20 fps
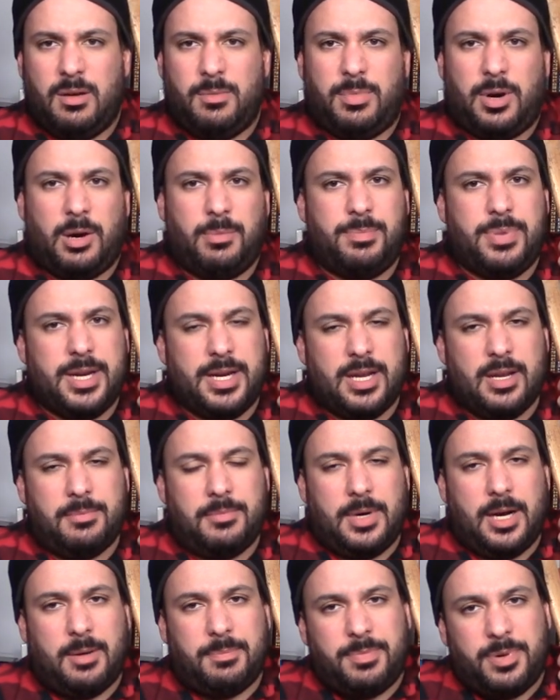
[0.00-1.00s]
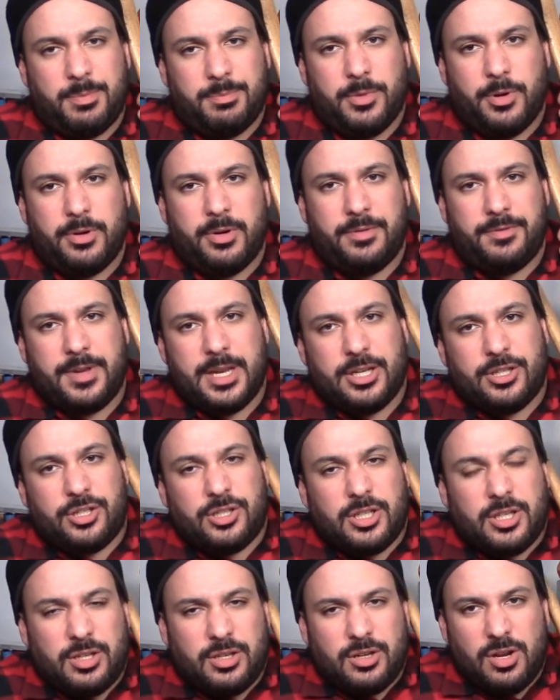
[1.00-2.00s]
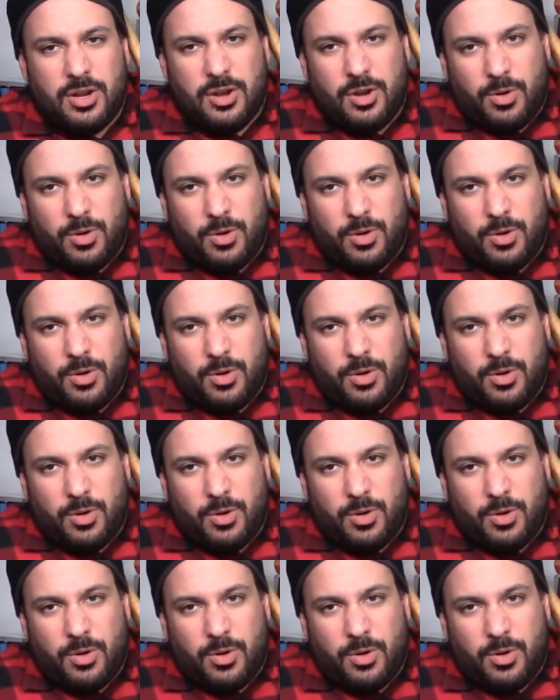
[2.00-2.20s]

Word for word: pumping him up, motivation,